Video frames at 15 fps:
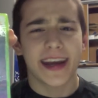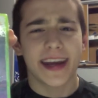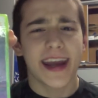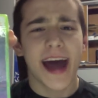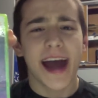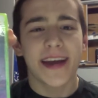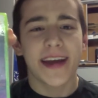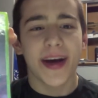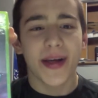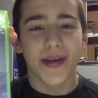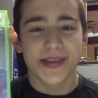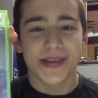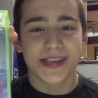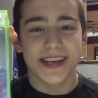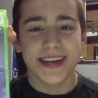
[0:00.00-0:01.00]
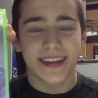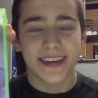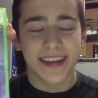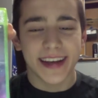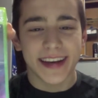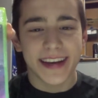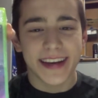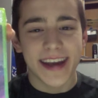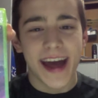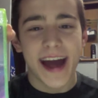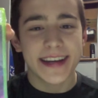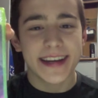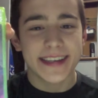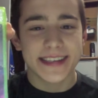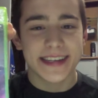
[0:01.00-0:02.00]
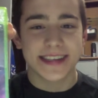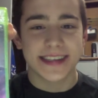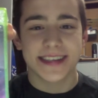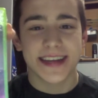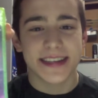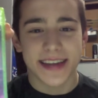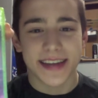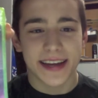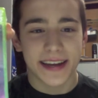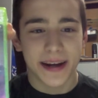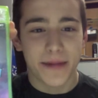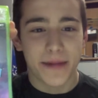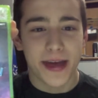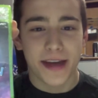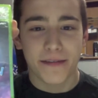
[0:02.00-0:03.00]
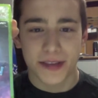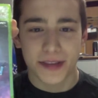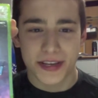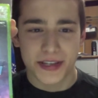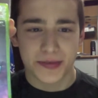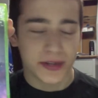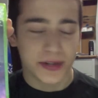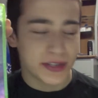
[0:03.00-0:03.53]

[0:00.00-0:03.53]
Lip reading: $9.96 I ended up paying for this one.